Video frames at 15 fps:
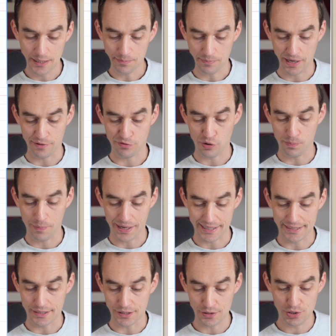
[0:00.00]
my
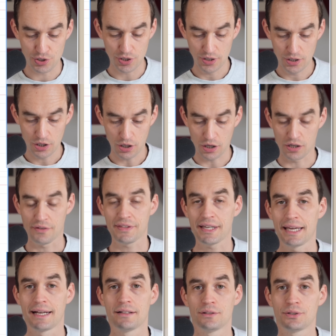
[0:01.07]
reminders on the
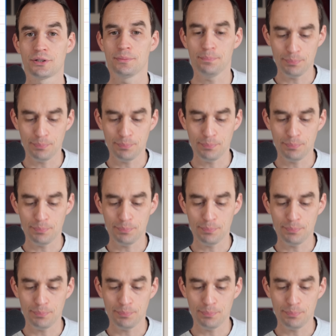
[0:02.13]
calendar,